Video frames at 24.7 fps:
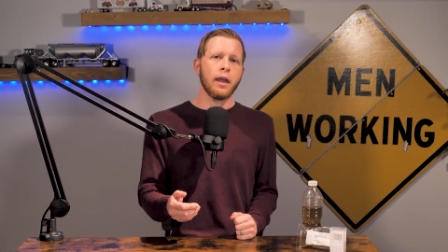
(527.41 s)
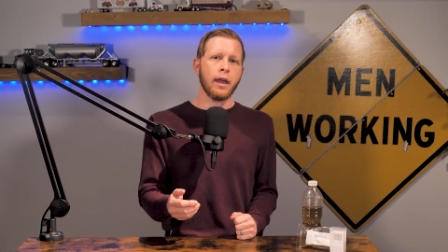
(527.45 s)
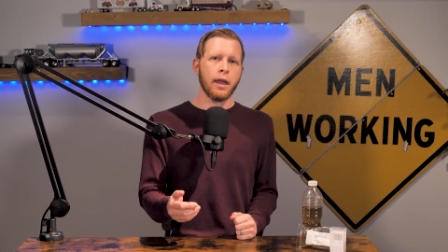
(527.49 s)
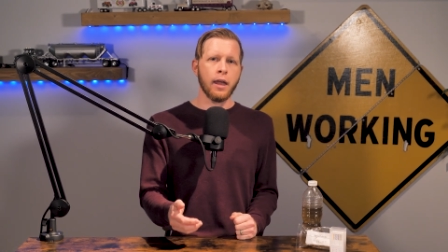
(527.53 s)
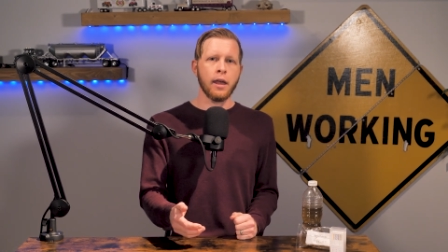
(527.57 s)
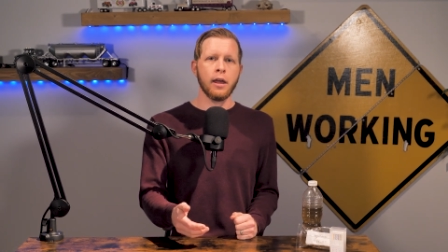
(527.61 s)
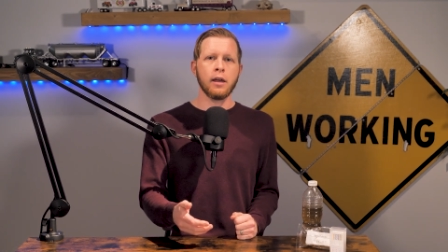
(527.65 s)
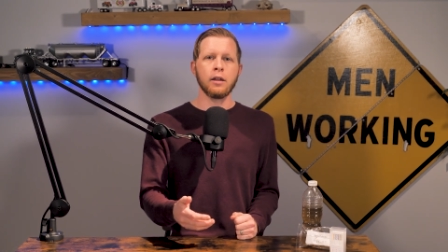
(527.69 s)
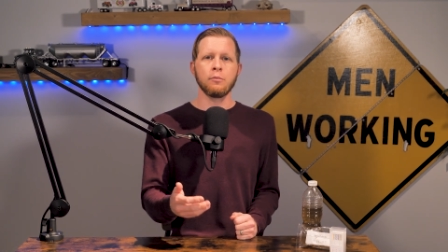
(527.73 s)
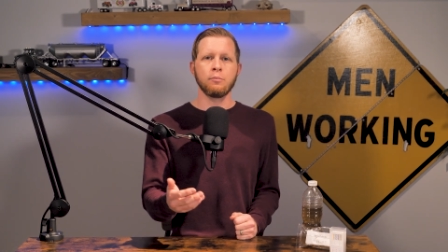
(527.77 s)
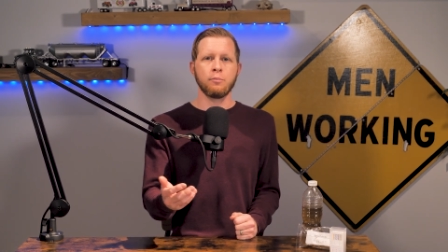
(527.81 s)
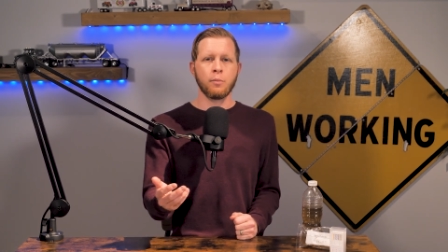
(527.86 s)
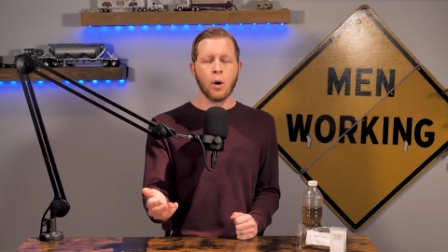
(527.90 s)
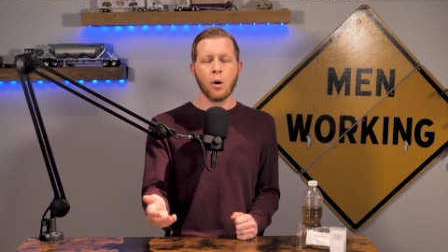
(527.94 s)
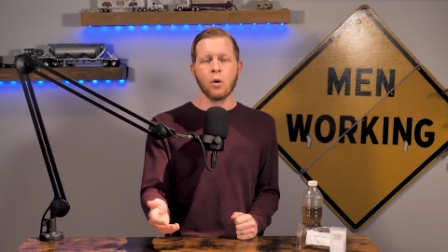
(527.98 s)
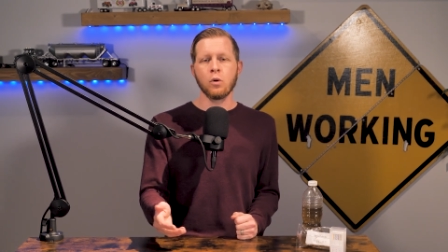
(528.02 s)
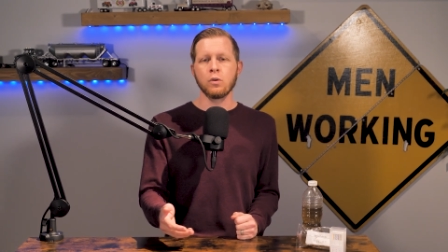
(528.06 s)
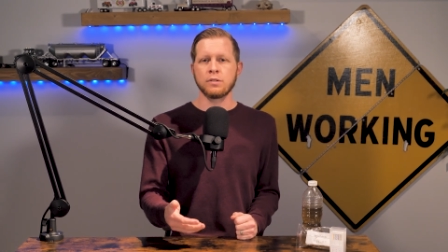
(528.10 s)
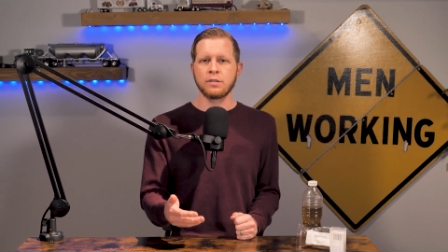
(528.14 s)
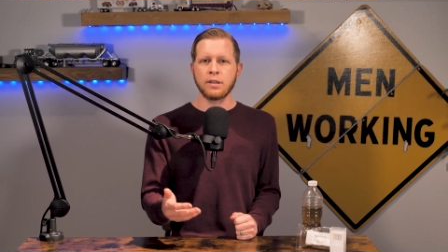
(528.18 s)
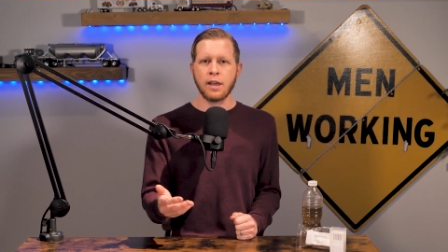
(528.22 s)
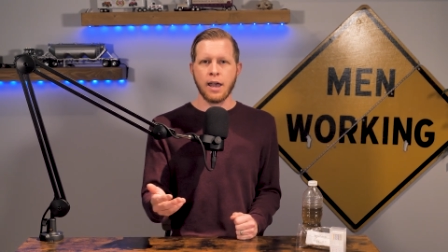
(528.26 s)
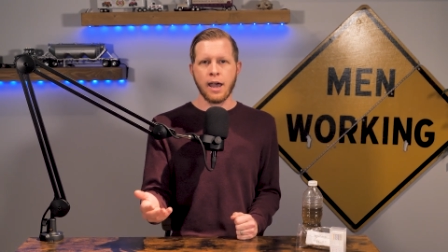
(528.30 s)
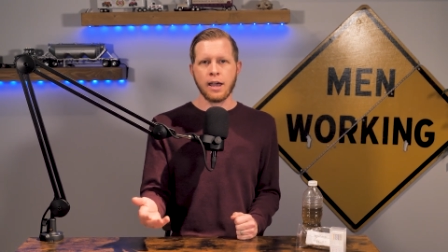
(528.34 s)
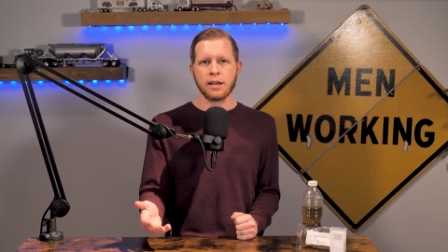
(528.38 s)
and
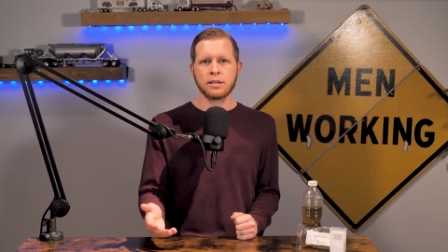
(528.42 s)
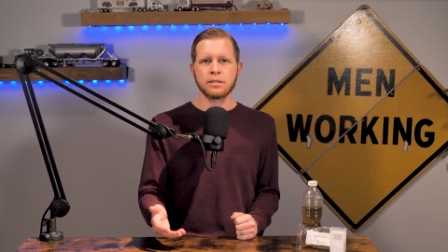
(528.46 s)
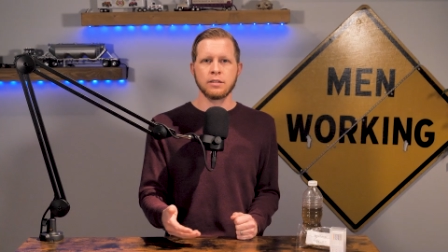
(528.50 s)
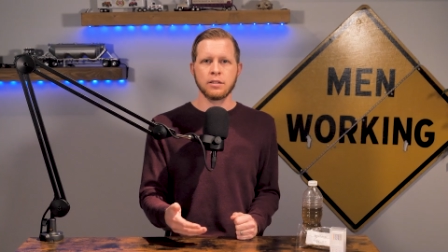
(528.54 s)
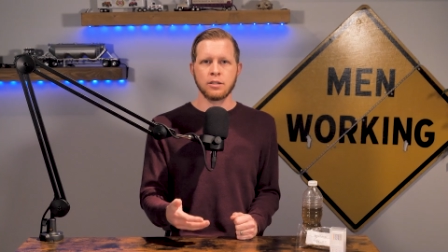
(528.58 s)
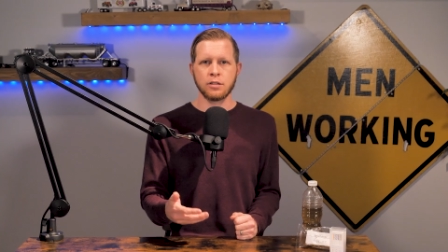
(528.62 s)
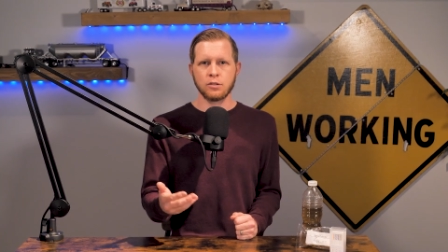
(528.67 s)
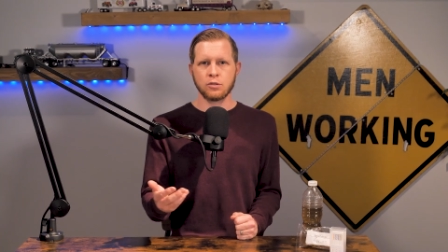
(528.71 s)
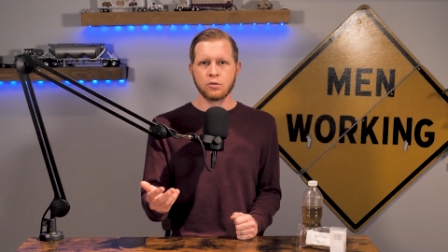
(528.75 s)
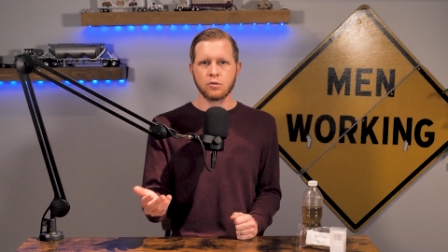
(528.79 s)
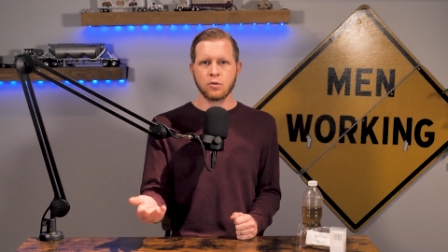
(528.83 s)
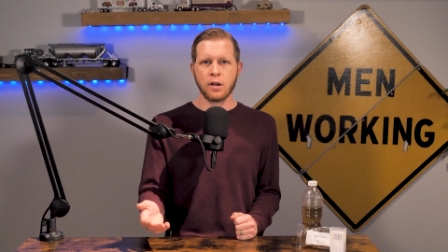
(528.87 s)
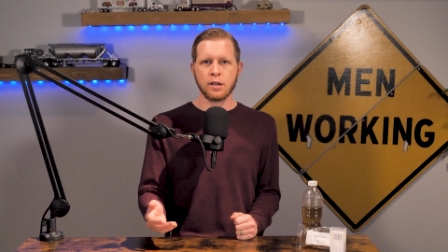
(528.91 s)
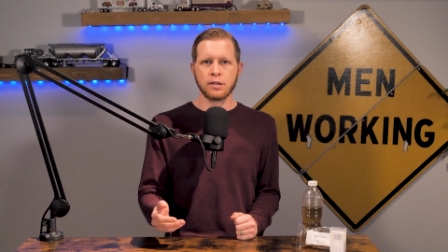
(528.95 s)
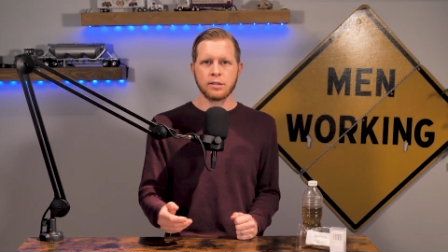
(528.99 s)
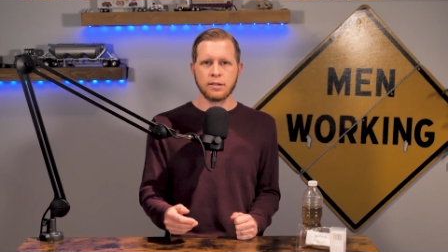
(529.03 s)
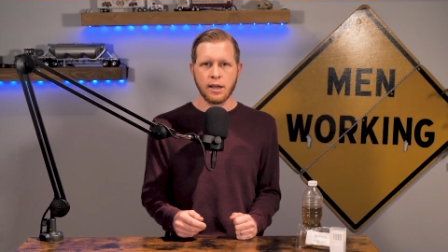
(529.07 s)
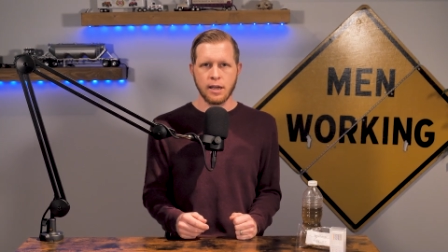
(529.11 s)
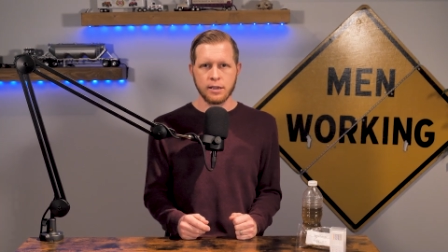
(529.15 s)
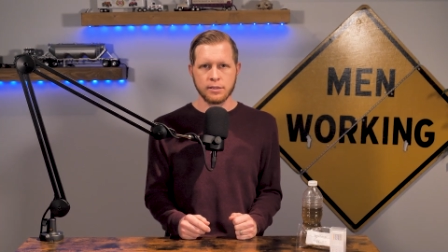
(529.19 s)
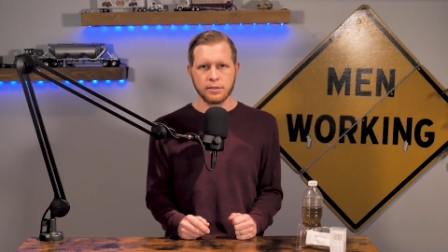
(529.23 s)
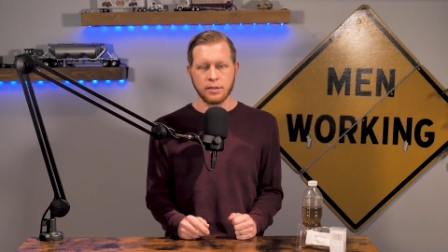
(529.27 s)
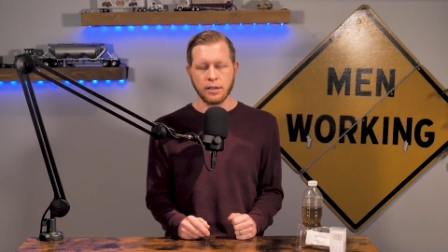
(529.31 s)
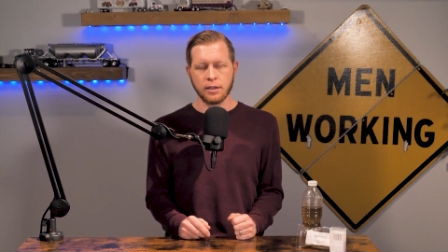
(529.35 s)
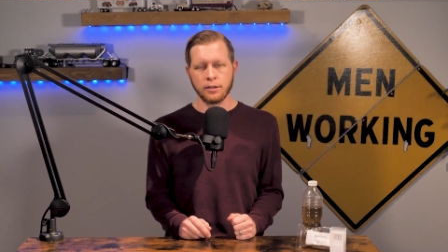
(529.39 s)
post-accident drug
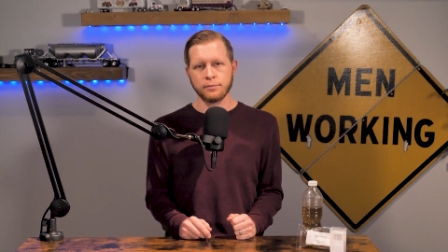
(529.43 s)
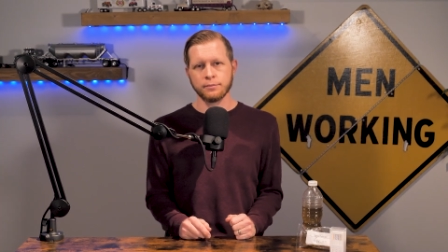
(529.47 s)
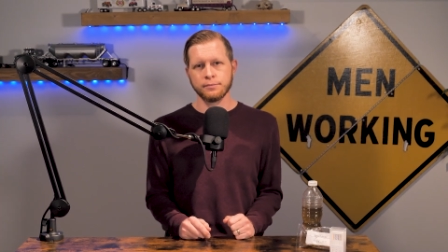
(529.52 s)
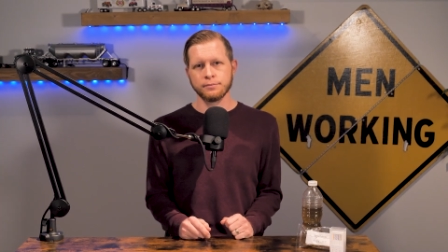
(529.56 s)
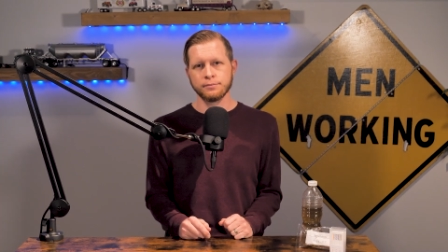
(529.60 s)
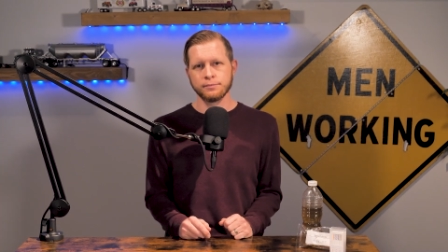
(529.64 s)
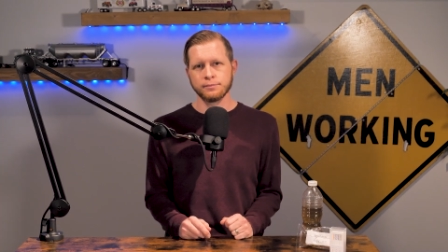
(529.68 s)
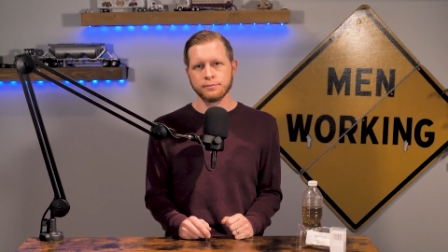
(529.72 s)
testing.